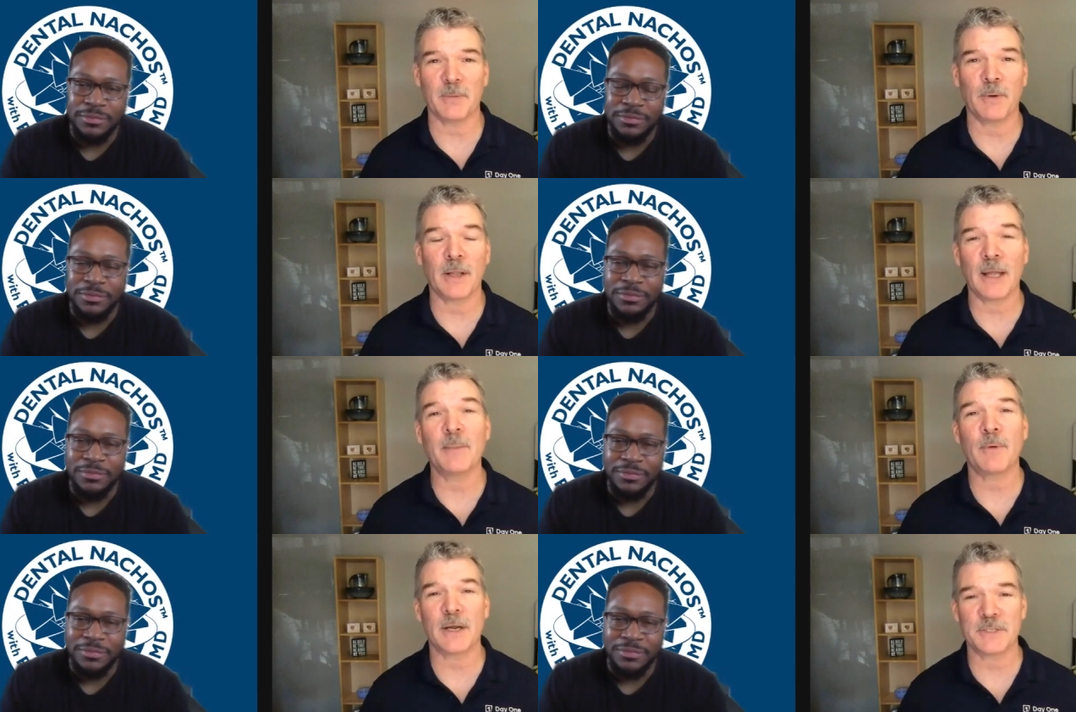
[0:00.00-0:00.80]
Speaker 1: while
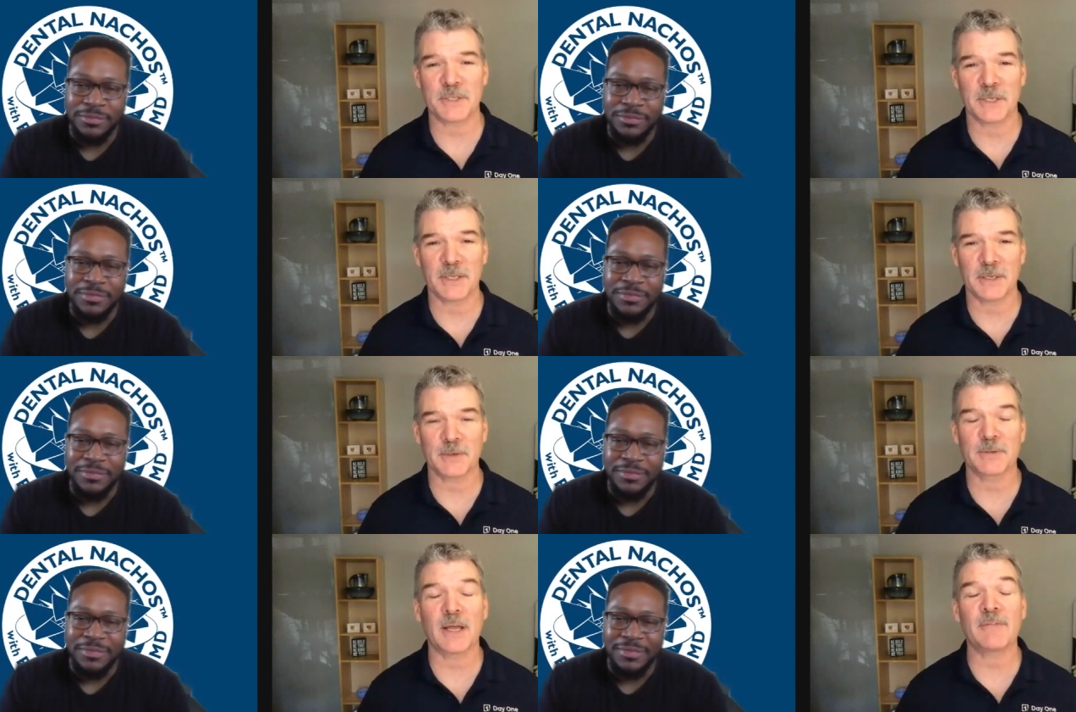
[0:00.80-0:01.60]
I'm watching it,
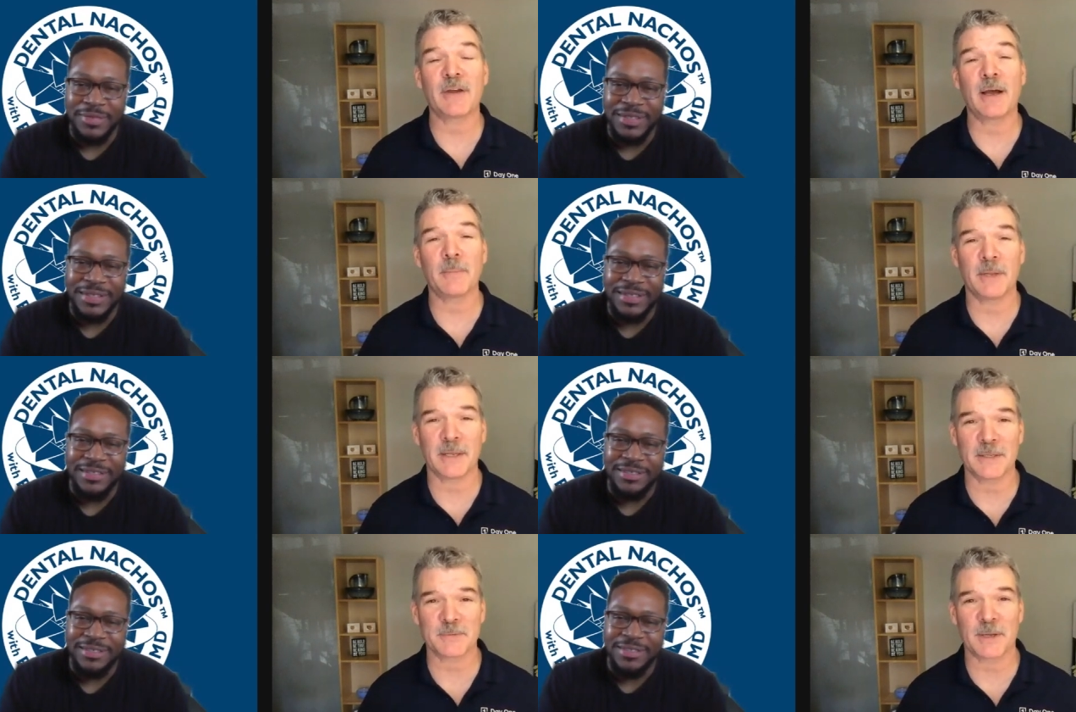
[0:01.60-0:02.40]
or live
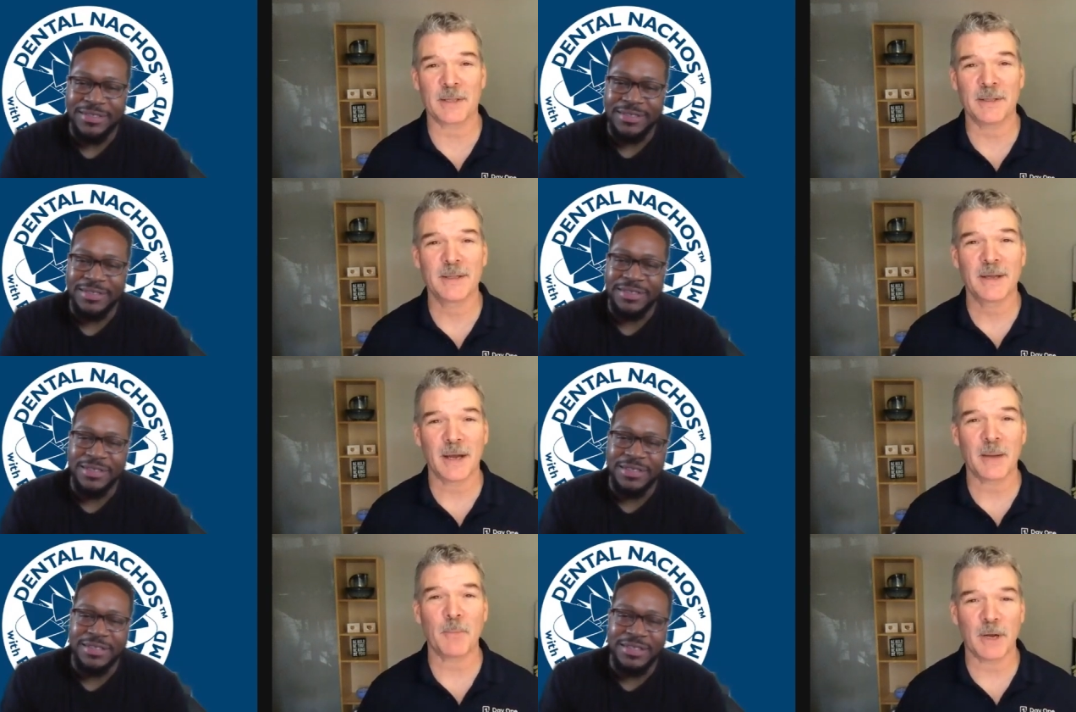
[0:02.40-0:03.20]
commenting as well.
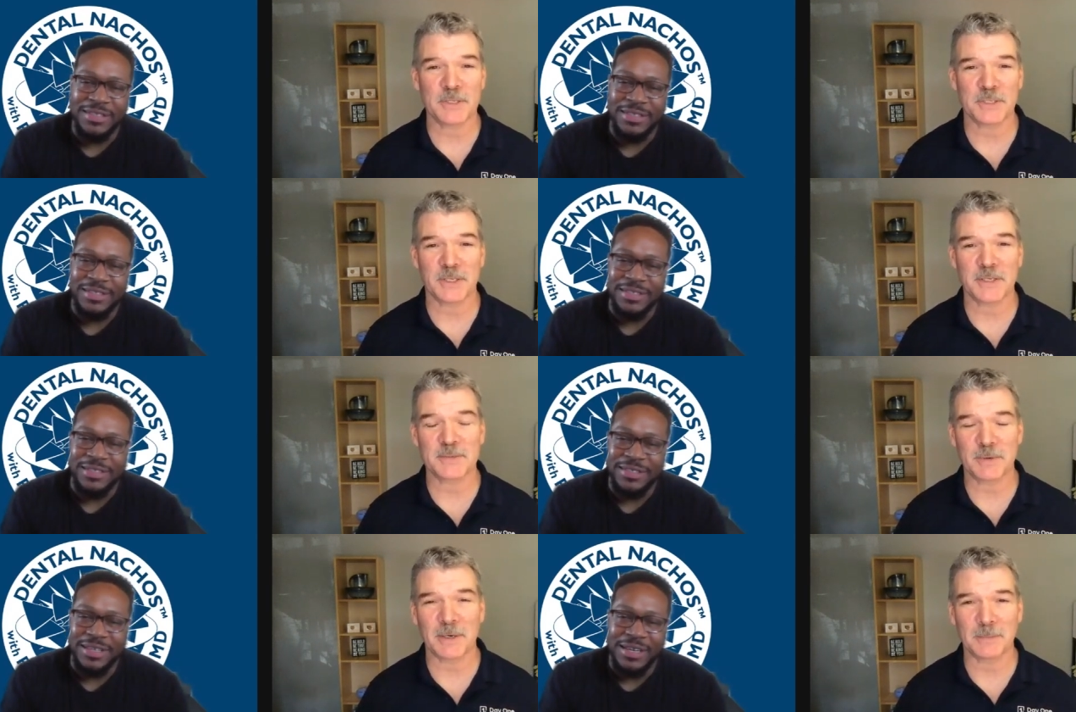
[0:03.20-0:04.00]
I'm
Speaker 2: watching it
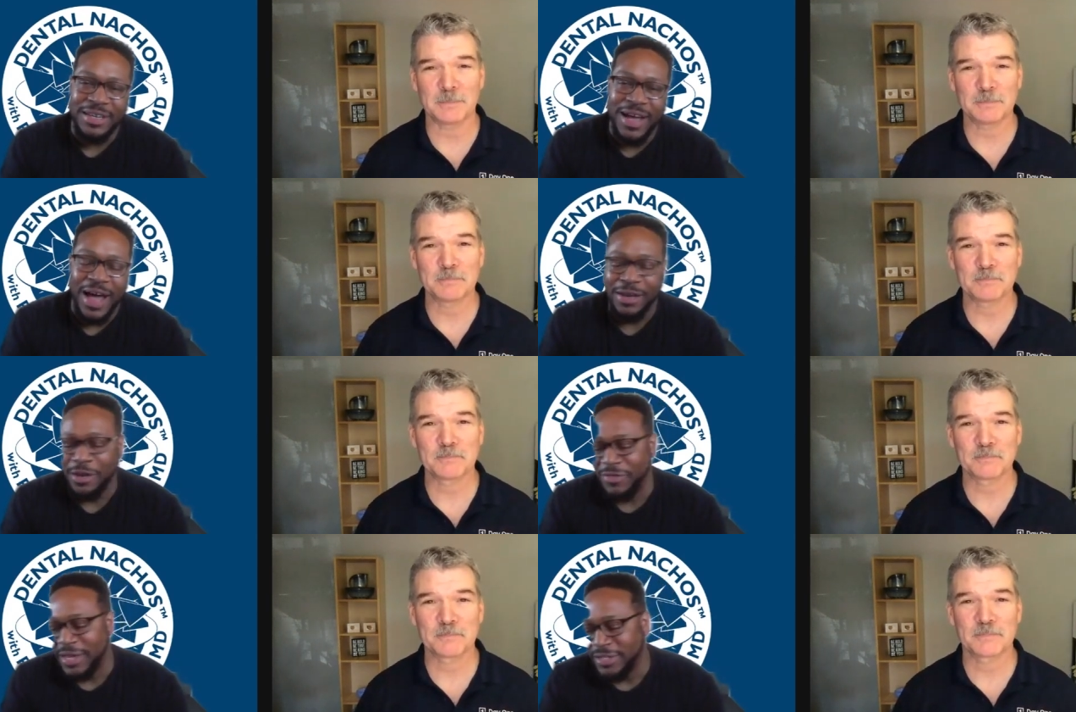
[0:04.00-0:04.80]
as well. I
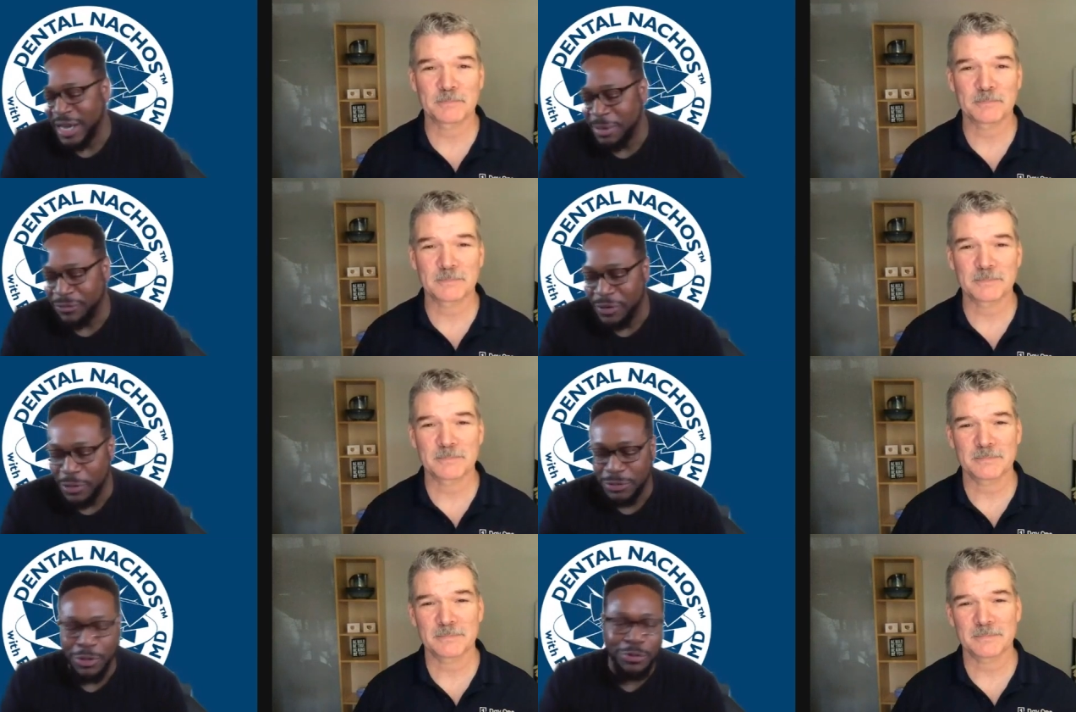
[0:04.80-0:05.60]
love that, Jamie. For
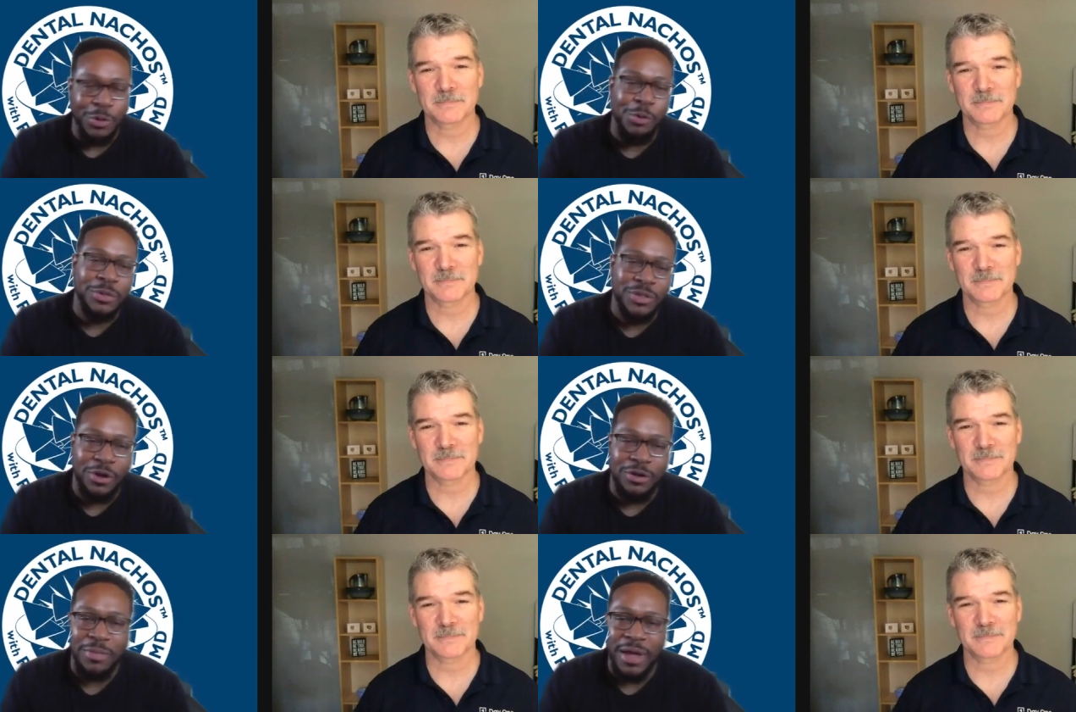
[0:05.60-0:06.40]
those who don't know what we're
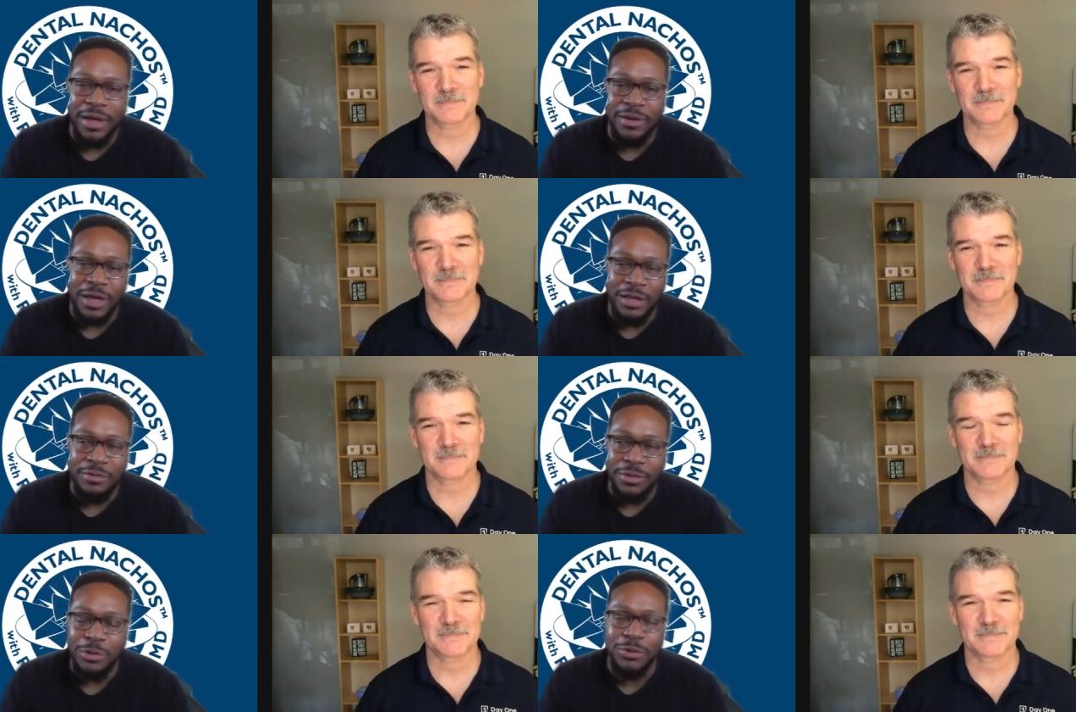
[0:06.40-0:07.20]
talking about, uh,
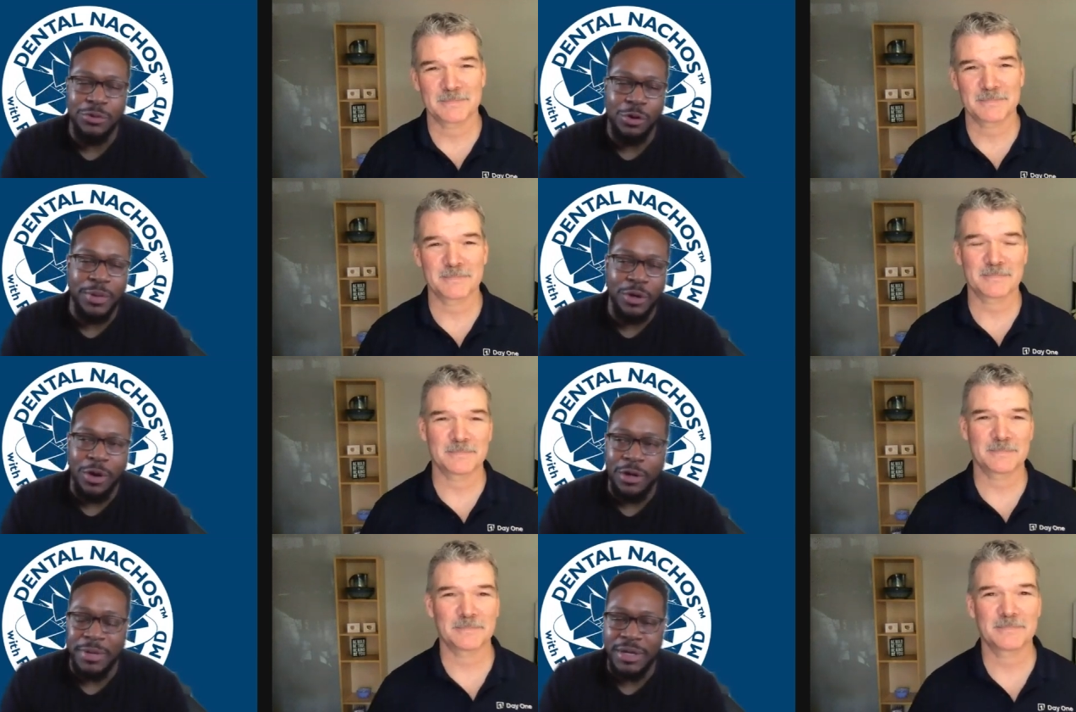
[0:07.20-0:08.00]
those who know me know
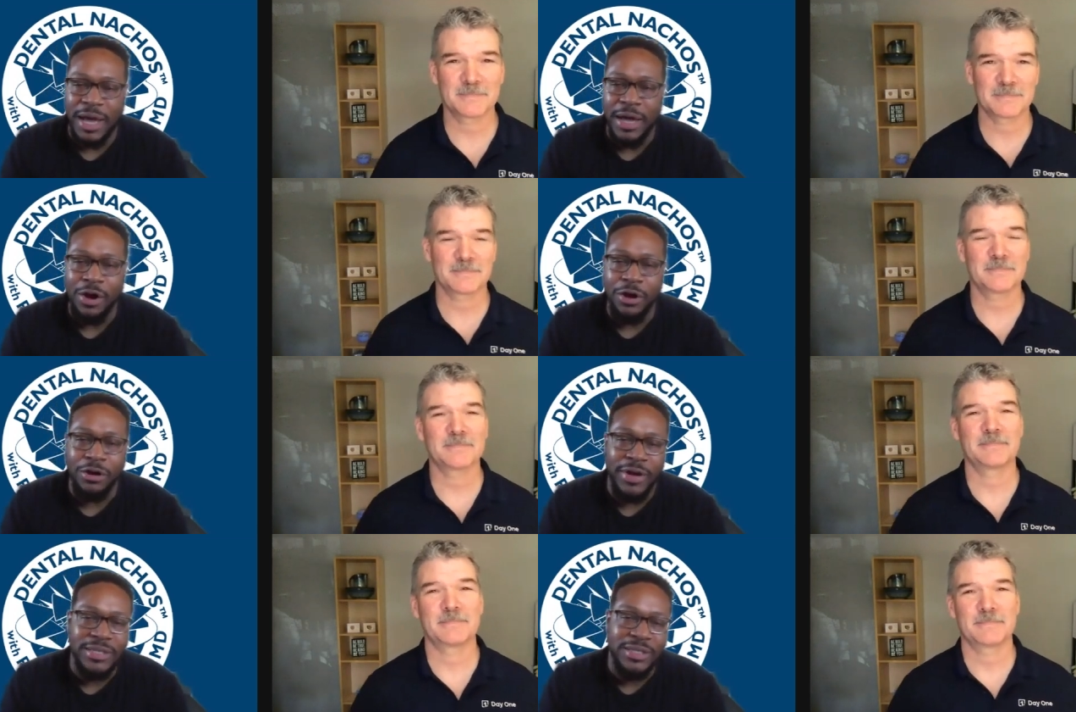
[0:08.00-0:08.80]
I am a die-hard, crazy,